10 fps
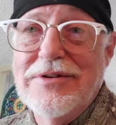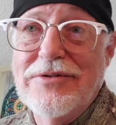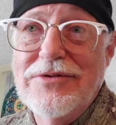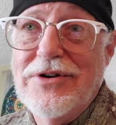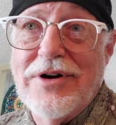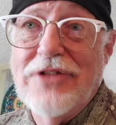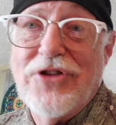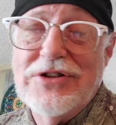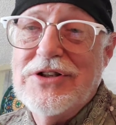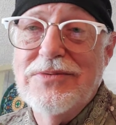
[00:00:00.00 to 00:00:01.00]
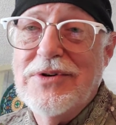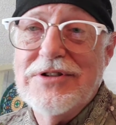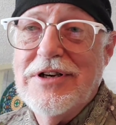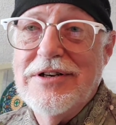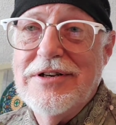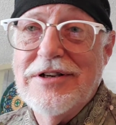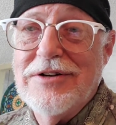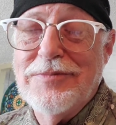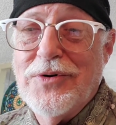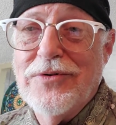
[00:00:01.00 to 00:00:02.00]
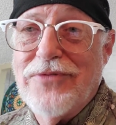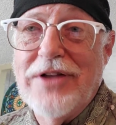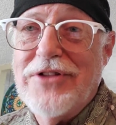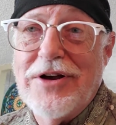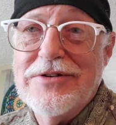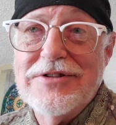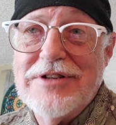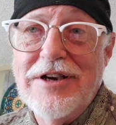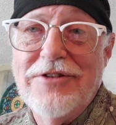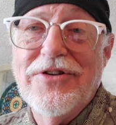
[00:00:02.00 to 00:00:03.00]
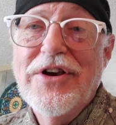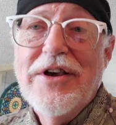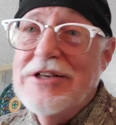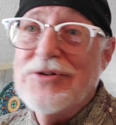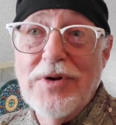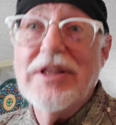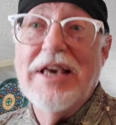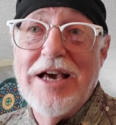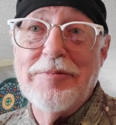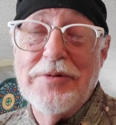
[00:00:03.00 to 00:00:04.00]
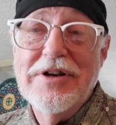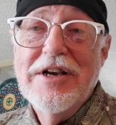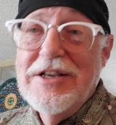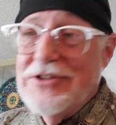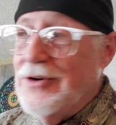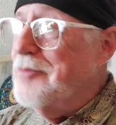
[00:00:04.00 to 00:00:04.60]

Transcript: you know I thought she wasn't going to pull him. I thought I was safe. This really happened. So I